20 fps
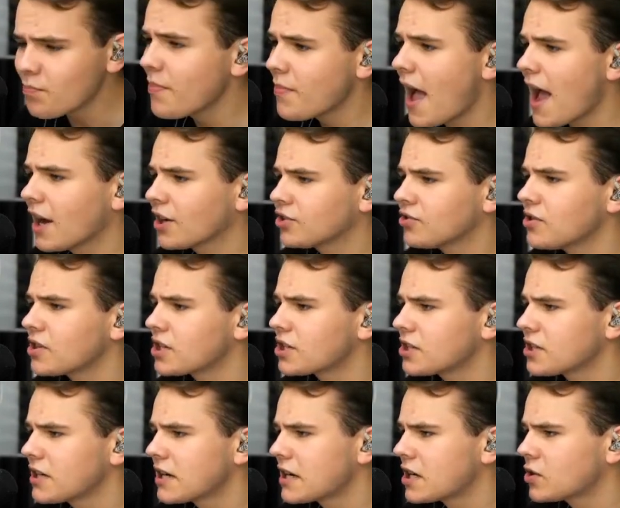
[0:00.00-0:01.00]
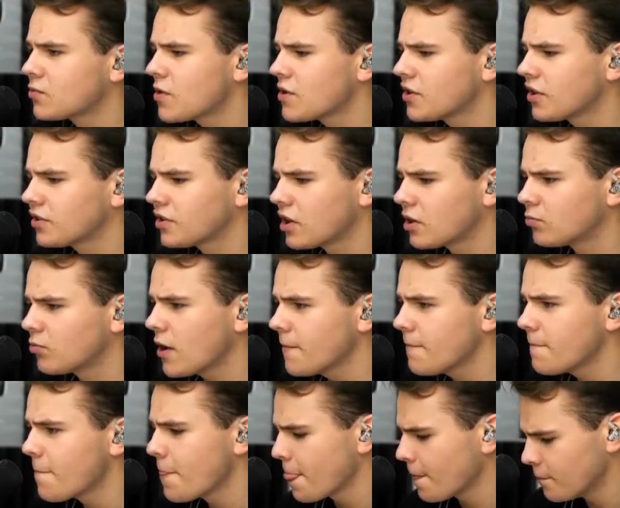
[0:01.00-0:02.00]
Welcome back to Swiss Azure
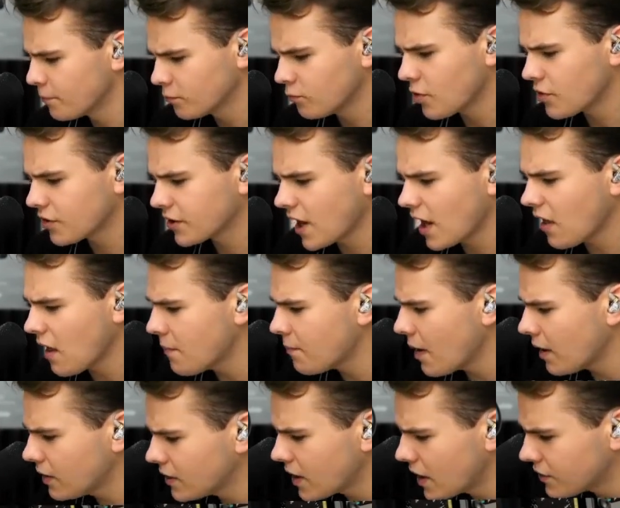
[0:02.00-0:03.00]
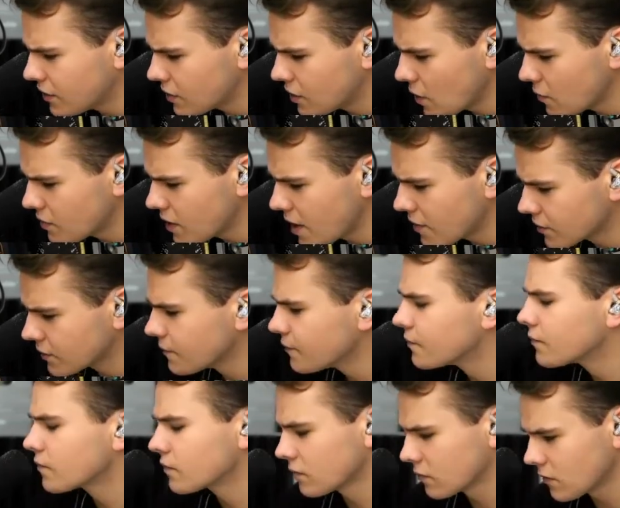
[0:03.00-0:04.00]
1 with Callan Bellin as a donator.
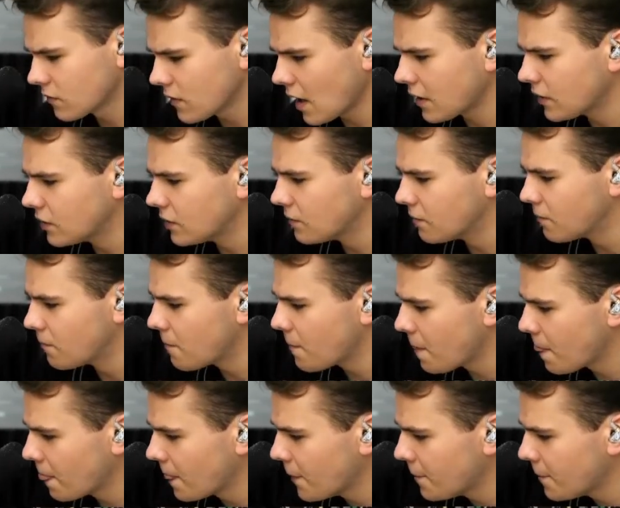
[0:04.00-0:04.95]
Thank you.